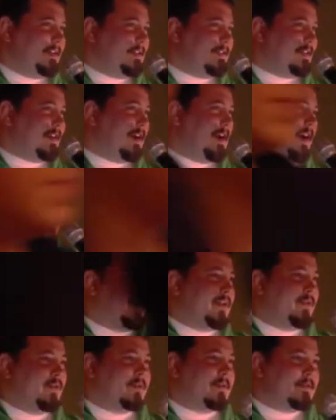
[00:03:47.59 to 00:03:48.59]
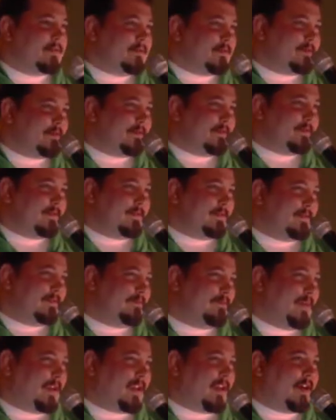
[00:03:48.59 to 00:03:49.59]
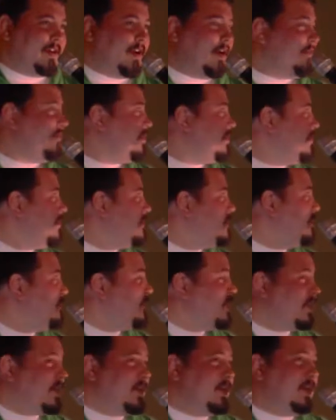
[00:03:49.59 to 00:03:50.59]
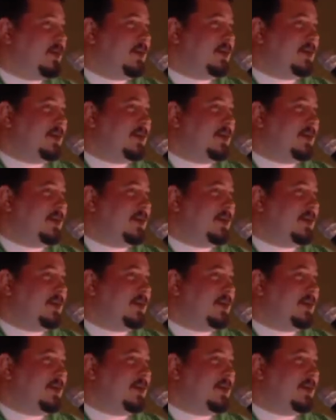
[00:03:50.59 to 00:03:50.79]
Sorry, I thought you were thinking about it or something.